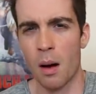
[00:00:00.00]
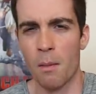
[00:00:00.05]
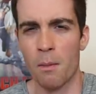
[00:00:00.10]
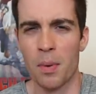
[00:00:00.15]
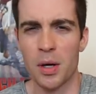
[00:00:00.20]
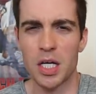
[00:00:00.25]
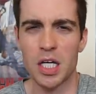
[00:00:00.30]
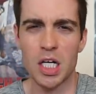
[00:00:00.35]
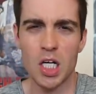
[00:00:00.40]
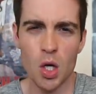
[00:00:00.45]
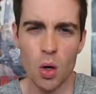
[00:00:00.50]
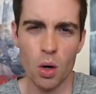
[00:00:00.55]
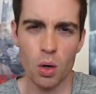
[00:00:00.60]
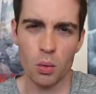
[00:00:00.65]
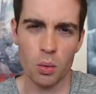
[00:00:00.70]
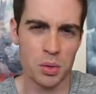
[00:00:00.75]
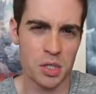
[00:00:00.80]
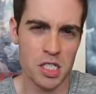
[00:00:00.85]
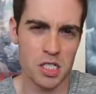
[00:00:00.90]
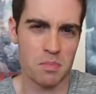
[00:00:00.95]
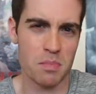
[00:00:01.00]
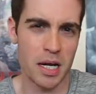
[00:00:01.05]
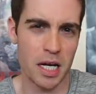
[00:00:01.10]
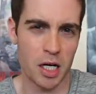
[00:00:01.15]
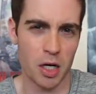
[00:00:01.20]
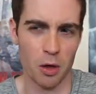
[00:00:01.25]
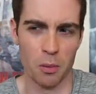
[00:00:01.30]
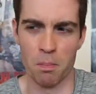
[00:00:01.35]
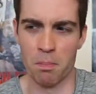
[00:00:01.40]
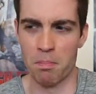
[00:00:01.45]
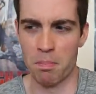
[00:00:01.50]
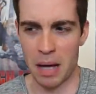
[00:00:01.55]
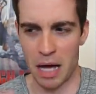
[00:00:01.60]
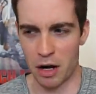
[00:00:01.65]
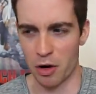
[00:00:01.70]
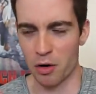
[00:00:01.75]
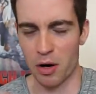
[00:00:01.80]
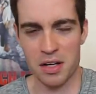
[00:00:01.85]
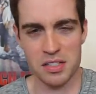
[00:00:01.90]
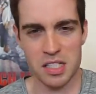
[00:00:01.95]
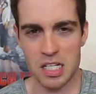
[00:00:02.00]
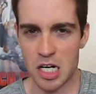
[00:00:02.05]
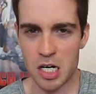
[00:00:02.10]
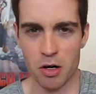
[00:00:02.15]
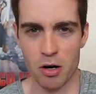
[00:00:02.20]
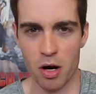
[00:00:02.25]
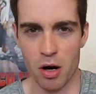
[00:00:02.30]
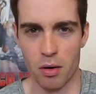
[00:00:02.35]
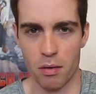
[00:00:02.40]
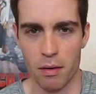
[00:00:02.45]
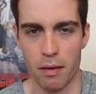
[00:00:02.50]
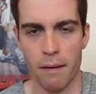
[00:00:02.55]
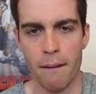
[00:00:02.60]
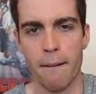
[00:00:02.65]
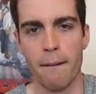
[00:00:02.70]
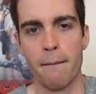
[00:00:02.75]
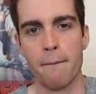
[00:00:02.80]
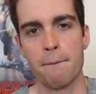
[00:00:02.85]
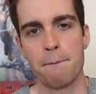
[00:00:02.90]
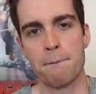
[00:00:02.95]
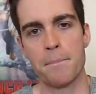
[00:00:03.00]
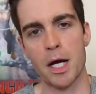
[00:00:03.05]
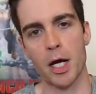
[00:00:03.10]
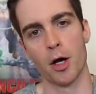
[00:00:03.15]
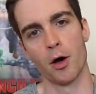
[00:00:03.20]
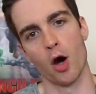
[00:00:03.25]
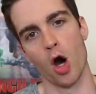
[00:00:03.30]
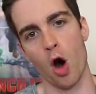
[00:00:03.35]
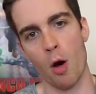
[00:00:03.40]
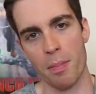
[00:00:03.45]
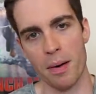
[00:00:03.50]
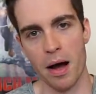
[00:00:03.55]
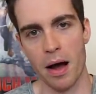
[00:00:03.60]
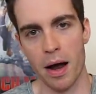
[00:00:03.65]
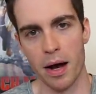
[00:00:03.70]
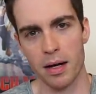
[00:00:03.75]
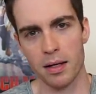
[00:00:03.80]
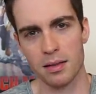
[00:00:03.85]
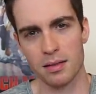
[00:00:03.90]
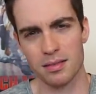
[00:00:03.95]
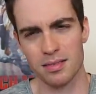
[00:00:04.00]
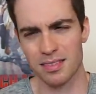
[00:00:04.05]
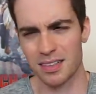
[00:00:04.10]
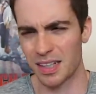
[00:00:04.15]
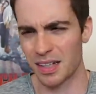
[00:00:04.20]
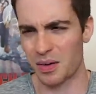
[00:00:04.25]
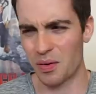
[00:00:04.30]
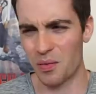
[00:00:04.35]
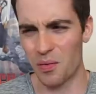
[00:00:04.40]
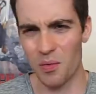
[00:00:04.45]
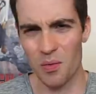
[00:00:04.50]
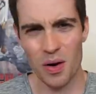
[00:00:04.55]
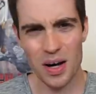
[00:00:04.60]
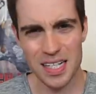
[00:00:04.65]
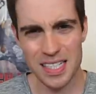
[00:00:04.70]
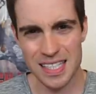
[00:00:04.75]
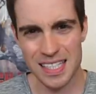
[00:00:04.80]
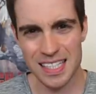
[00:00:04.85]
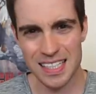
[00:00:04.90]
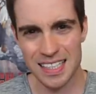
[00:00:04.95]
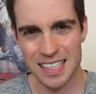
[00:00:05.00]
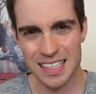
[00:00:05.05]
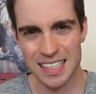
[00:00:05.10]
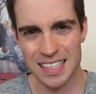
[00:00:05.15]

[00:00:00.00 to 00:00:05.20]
But you know what would just make her better as a hero? Bigger opie. Like, what?